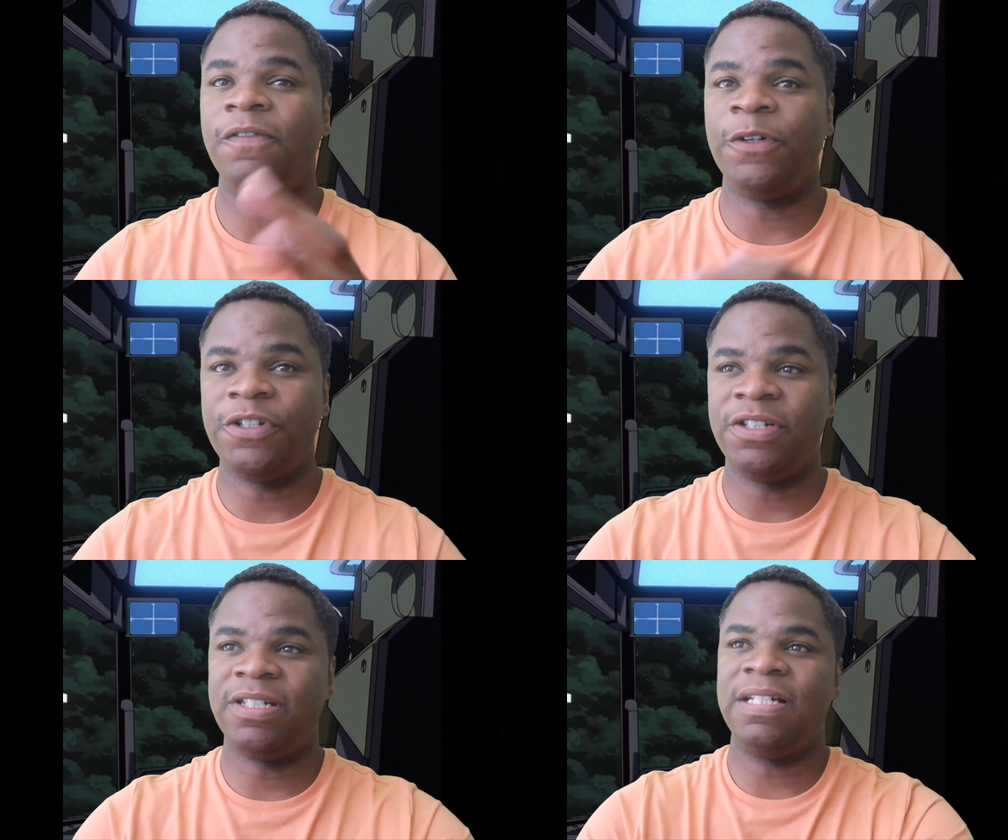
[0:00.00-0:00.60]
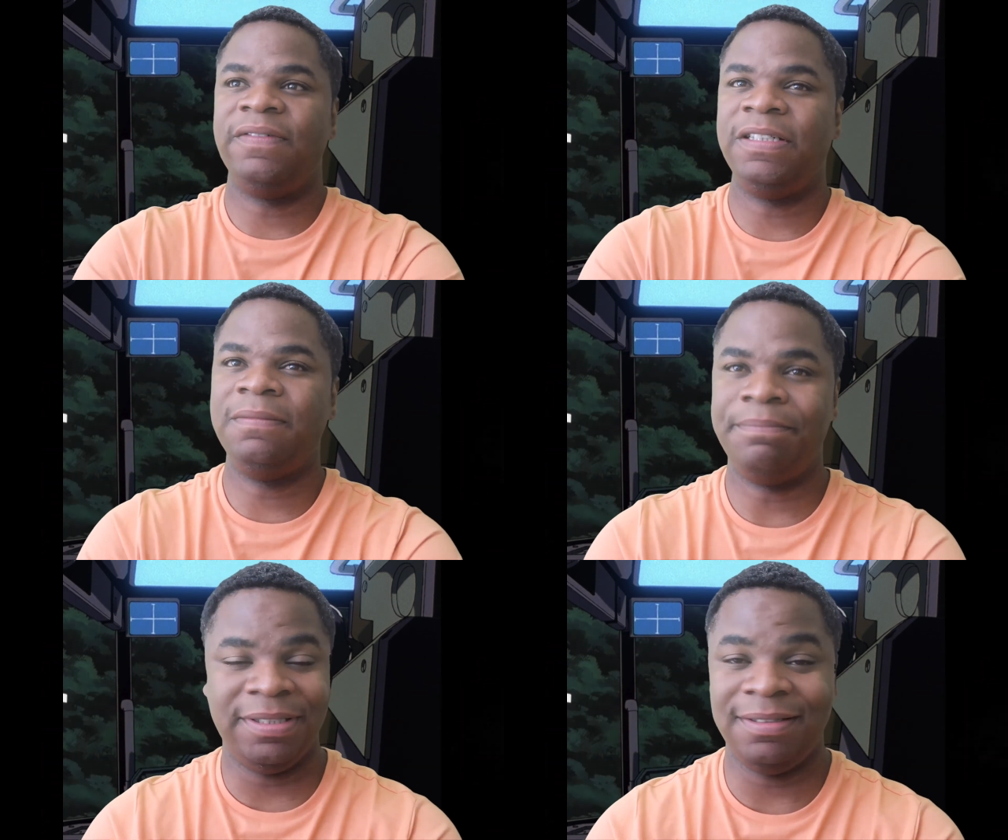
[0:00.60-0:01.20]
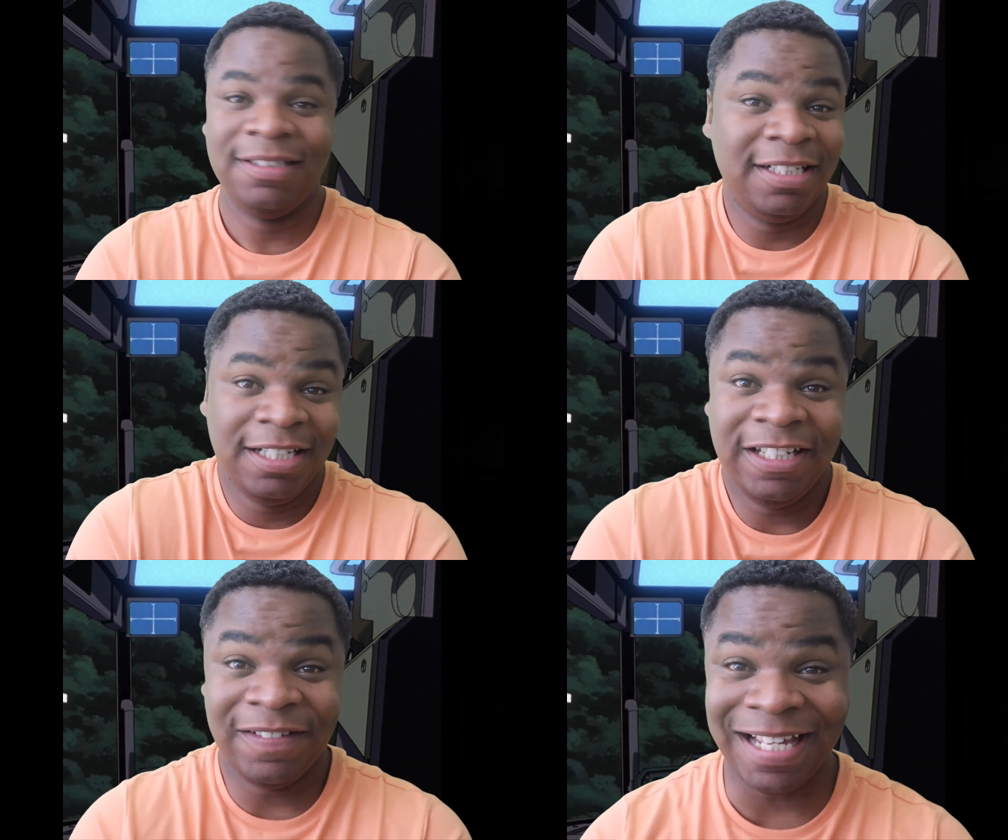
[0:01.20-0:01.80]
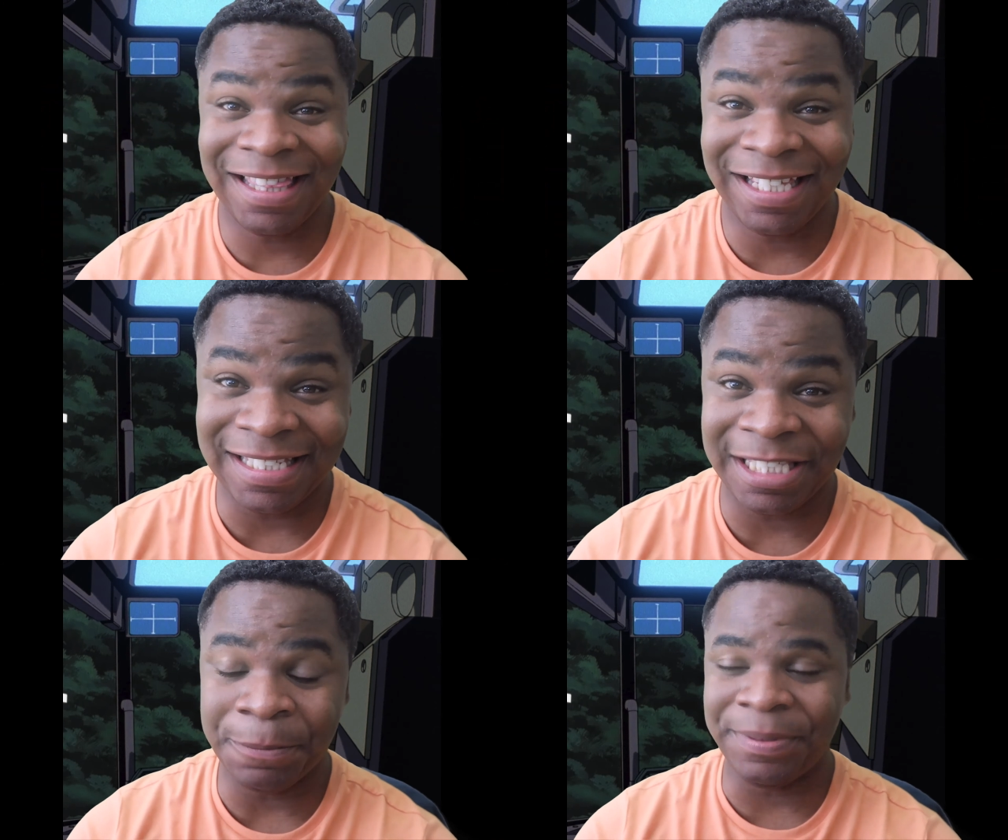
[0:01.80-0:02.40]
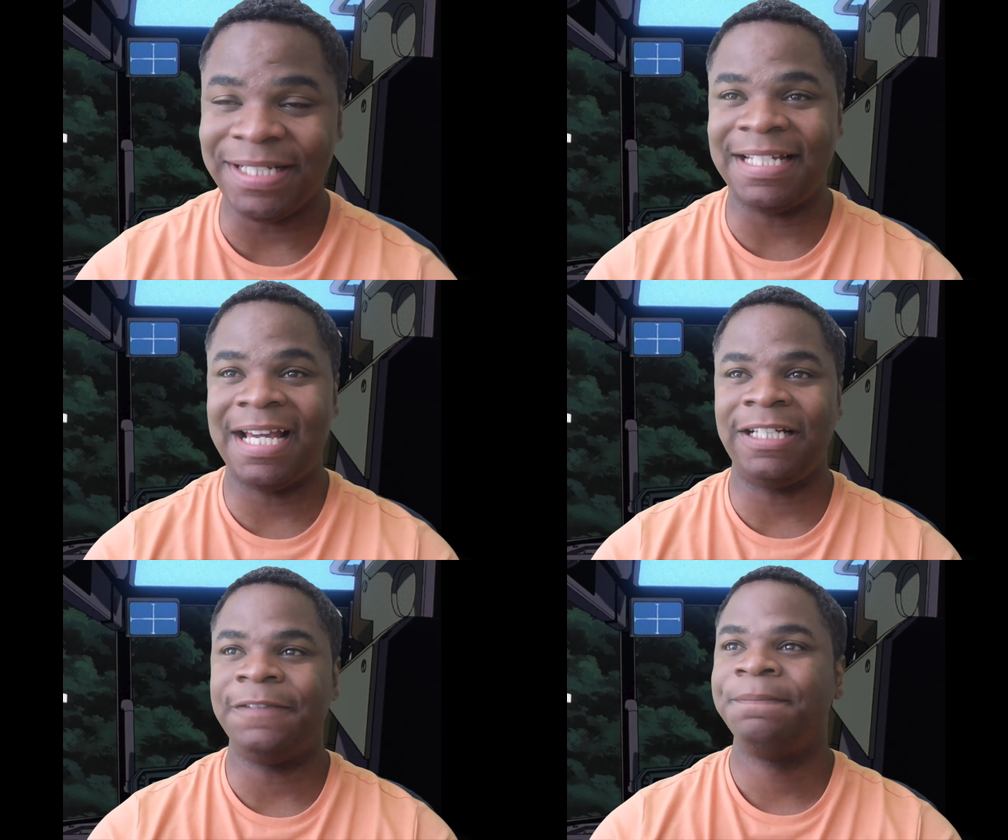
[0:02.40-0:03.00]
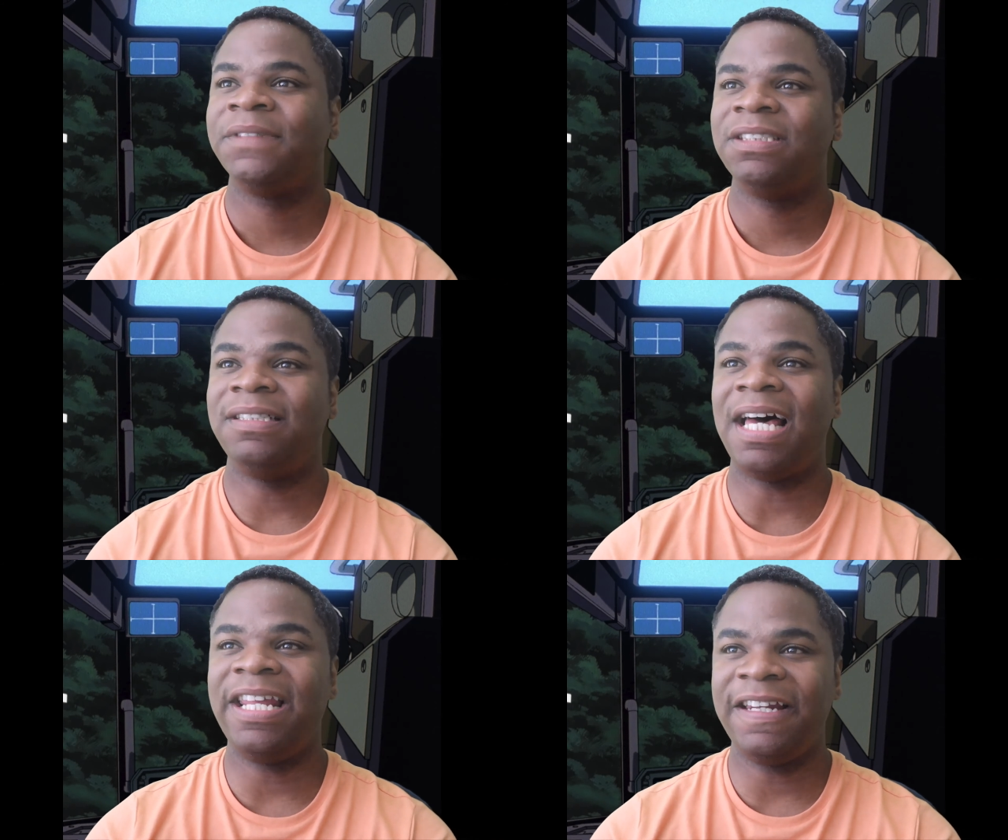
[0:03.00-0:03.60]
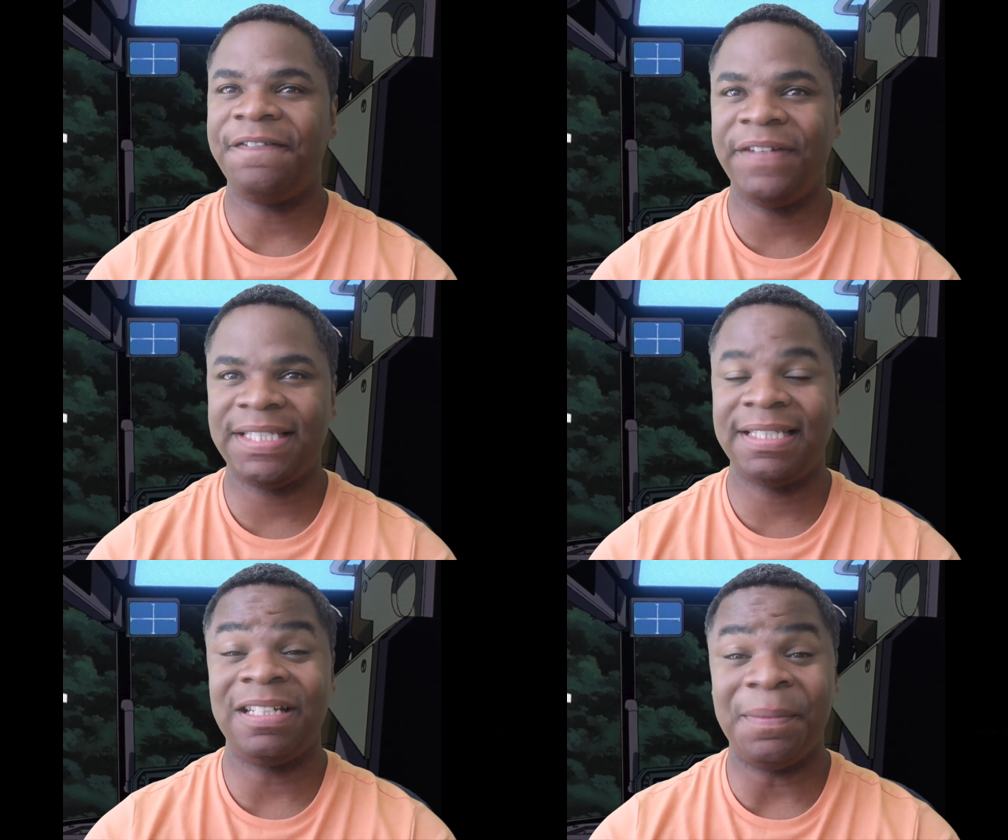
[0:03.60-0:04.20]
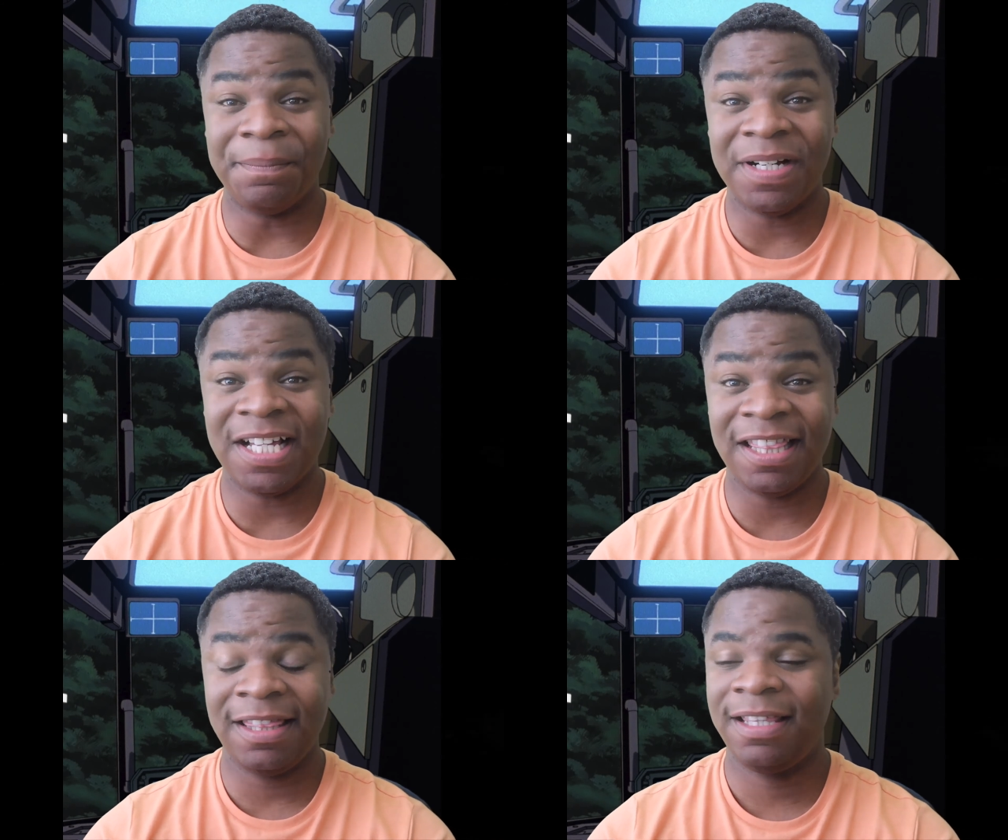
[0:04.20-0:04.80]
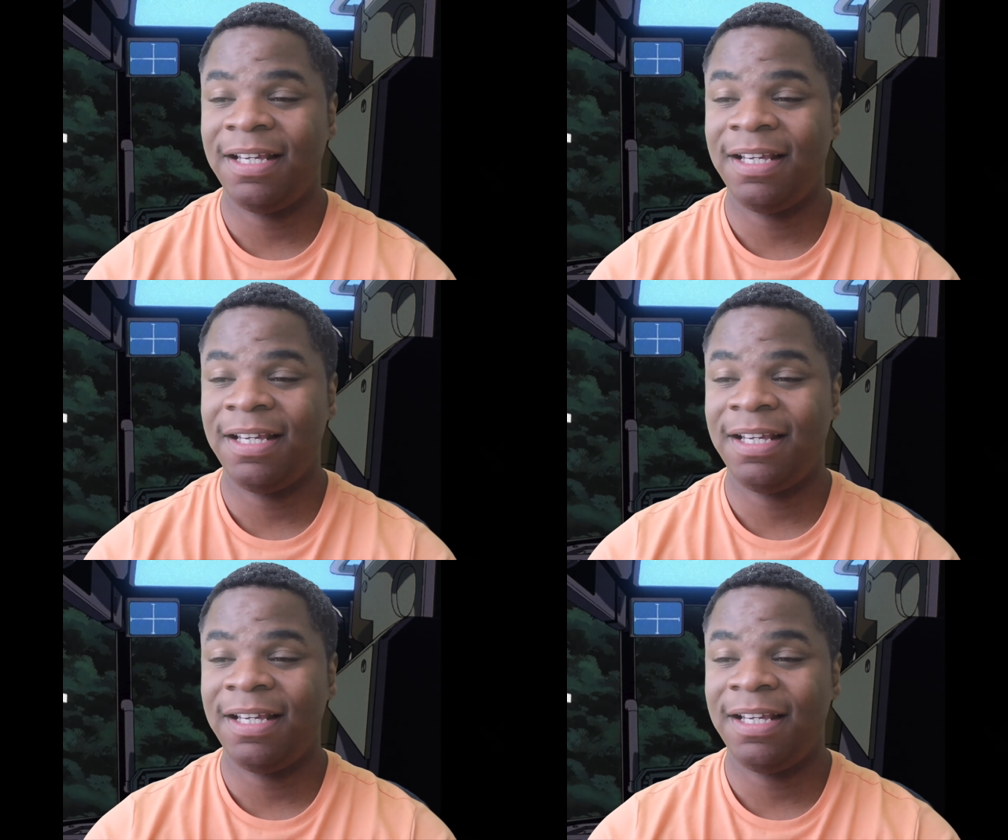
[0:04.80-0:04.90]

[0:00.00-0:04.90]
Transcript: versions of it. But, you know, that thing is still big daddy. So now they're going to fix it in a month.